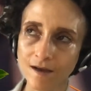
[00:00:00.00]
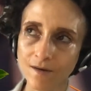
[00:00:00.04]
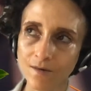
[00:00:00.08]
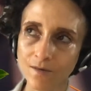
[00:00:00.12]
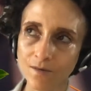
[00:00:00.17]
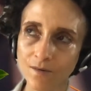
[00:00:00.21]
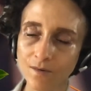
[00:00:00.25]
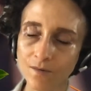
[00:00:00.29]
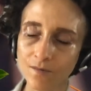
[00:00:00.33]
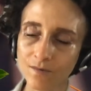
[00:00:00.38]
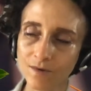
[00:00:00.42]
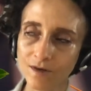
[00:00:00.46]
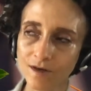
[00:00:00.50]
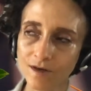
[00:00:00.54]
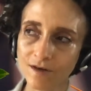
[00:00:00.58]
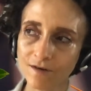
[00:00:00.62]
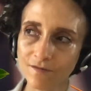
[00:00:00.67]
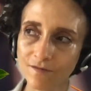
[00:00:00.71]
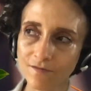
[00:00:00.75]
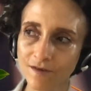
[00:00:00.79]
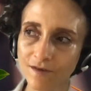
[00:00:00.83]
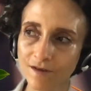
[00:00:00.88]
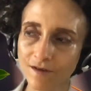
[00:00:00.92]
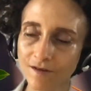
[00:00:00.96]
We didn't
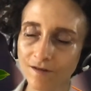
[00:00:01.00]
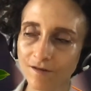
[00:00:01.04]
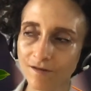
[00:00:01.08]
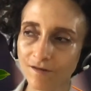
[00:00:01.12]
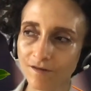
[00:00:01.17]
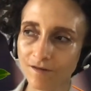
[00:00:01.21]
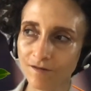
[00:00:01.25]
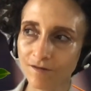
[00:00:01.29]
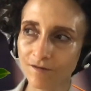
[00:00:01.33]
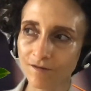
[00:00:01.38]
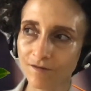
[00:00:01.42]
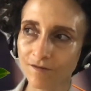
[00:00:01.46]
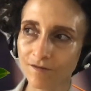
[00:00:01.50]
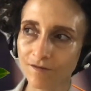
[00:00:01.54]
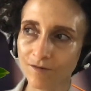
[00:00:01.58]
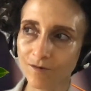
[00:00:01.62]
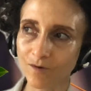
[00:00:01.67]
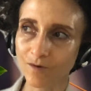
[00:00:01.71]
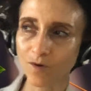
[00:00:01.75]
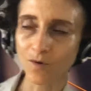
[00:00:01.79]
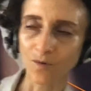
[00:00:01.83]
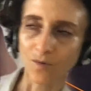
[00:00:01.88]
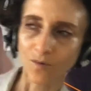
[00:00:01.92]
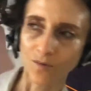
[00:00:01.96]
feel,
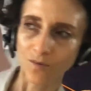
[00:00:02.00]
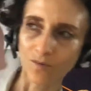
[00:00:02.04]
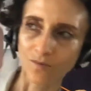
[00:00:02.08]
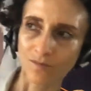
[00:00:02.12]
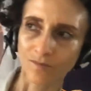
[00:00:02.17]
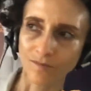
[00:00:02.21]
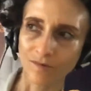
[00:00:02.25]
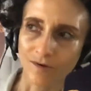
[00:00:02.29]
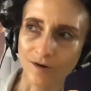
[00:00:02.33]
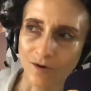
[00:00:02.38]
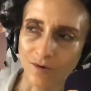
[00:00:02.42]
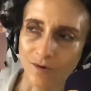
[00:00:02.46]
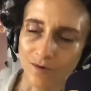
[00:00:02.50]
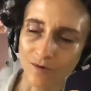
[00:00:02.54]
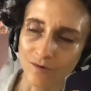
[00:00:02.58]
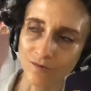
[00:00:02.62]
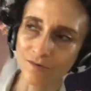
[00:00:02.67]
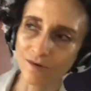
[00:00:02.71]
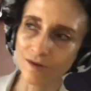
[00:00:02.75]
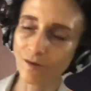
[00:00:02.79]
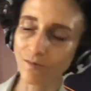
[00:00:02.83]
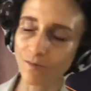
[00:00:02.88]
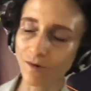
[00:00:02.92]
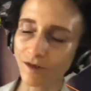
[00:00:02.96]
oh, no one
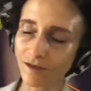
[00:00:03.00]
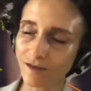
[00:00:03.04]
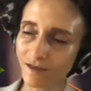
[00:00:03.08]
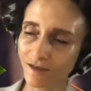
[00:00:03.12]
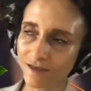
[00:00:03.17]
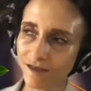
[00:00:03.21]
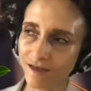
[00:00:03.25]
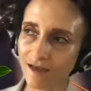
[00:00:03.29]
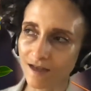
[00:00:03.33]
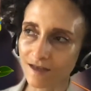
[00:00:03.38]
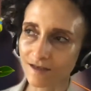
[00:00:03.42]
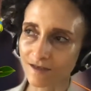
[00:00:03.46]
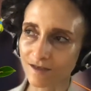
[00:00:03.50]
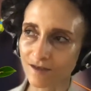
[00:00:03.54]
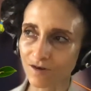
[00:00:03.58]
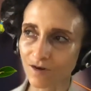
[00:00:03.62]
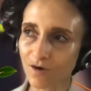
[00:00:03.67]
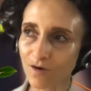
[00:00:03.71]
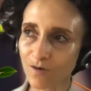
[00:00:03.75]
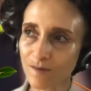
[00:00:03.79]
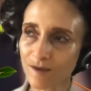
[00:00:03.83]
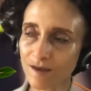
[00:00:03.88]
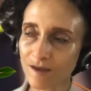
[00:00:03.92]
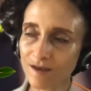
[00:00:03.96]
really wants to get to
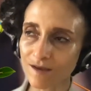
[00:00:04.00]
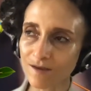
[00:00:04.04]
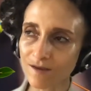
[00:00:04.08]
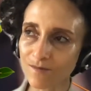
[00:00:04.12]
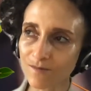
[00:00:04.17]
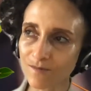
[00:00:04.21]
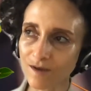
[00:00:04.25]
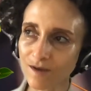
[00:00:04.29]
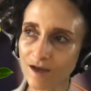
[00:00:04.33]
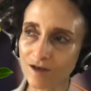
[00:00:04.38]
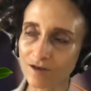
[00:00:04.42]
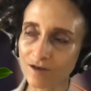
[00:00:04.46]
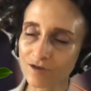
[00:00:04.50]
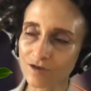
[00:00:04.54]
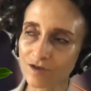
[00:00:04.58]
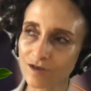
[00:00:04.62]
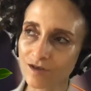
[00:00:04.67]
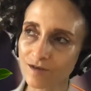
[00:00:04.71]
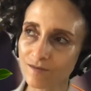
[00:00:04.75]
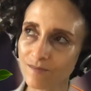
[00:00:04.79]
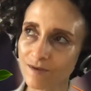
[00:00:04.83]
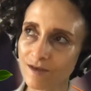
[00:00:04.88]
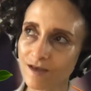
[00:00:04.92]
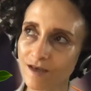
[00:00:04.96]
know me. We
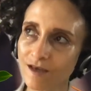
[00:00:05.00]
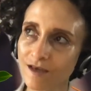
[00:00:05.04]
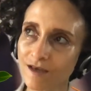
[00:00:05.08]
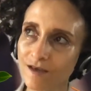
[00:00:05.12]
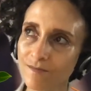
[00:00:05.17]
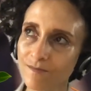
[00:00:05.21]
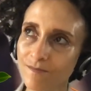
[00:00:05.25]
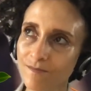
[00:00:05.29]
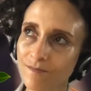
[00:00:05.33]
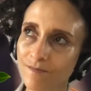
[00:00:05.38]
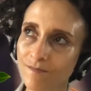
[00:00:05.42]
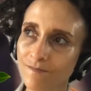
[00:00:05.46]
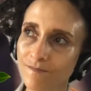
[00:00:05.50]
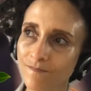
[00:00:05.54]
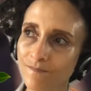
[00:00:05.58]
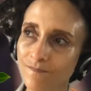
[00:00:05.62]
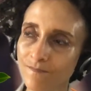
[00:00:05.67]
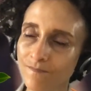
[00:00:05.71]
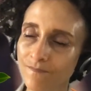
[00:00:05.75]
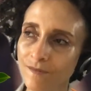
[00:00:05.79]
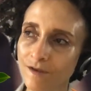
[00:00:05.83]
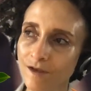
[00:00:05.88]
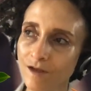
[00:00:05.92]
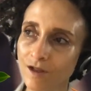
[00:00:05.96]
actually became
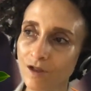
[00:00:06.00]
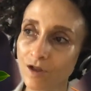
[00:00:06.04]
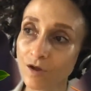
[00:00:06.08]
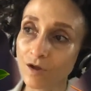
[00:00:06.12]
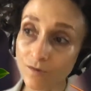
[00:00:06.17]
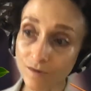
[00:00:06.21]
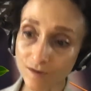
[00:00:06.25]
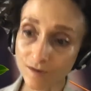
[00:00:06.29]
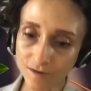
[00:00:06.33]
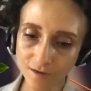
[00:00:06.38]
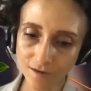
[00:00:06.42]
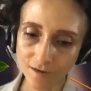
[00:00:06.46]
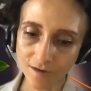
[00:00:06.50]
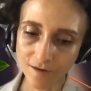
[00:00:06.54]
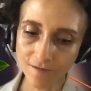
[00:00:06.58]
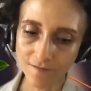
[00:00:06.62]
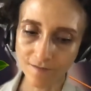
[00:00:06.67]
closer, even